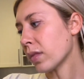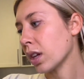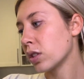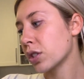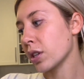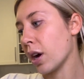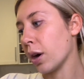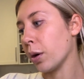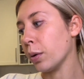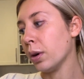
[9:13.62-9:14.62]

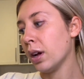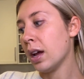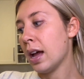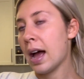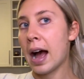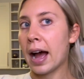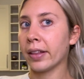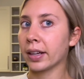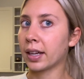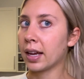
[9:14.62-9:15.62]
So I
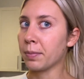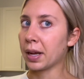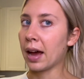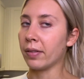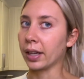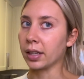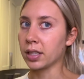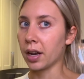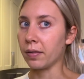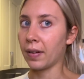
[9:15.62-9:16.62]
like can't be having a
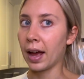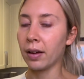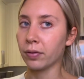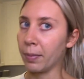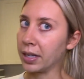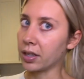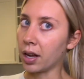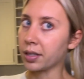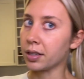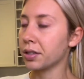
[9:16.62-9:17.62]
ton of fat for my
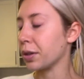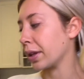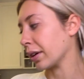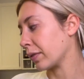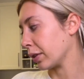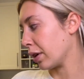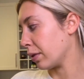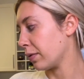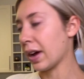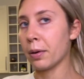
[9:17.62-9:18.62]
sauces. So I look for low
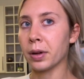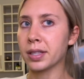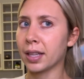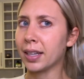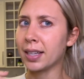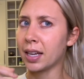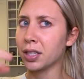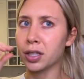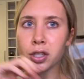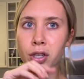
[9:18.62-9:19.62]
fat ones and they
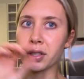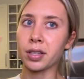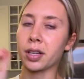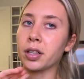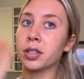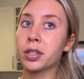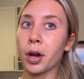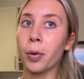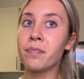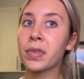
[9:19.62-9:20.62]
taste just as good.
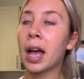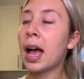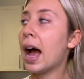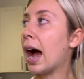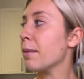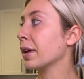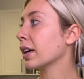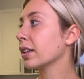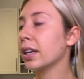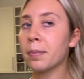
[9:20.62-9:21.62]
So I'm gonna
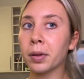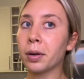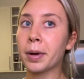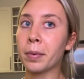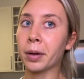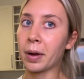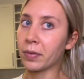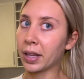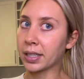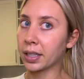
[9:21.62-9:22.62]
clean up a little bit while I wait
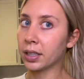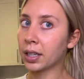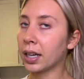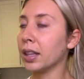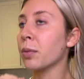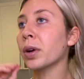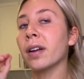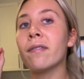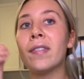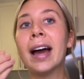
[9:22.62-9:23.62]
for that to cook. And then we're
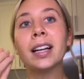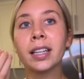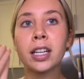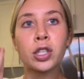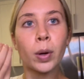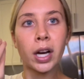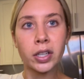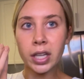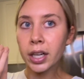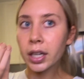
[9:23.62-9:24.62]
gonna finally enjoy our
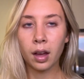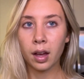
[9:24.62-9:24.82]
dinner.